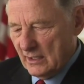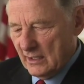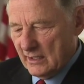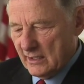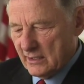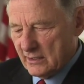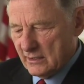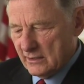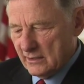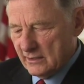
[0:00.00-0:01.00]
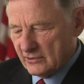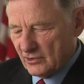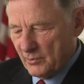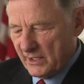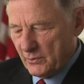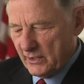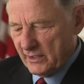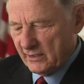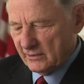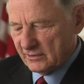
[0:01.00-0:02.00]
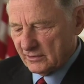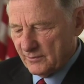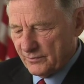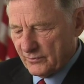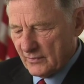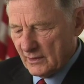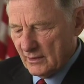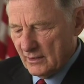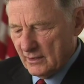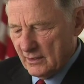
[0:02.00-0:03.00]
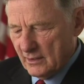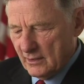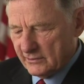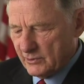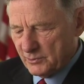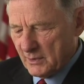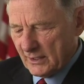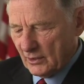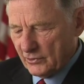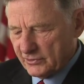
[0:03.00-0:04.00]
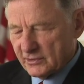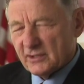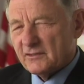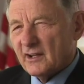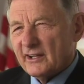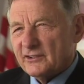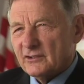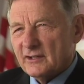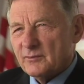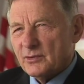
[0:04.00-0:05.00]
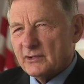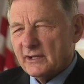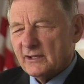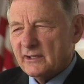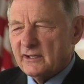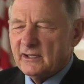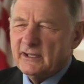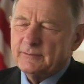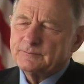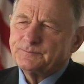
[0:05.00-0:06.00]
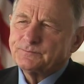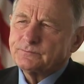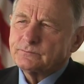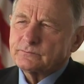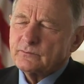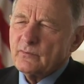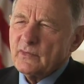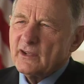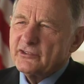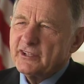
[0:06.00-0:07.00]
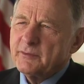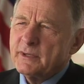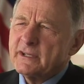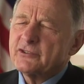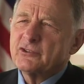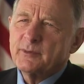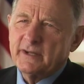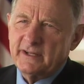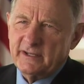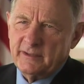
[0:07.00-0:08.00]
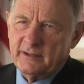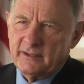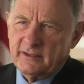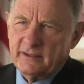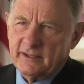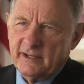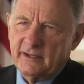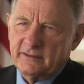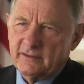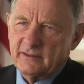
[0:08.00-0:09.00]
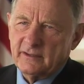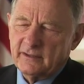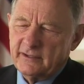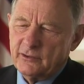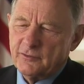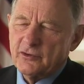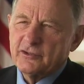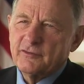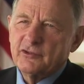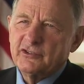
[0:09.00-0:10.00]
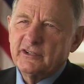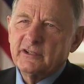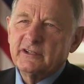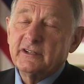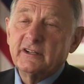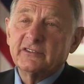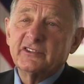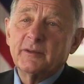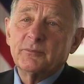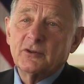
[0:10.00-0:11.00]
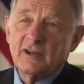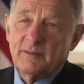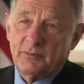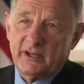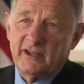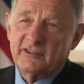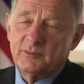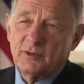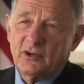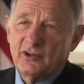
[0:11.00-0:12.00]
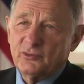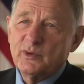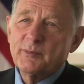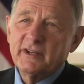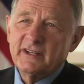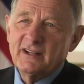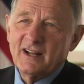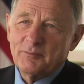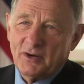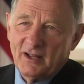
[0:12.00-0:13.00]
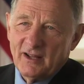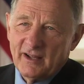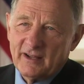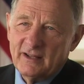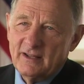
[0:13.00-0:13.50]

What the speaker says: And in so many ways, she was my closest advisor, and particularly she had been discriminated against. The University of Virginia didn't accept her application because women need not apply.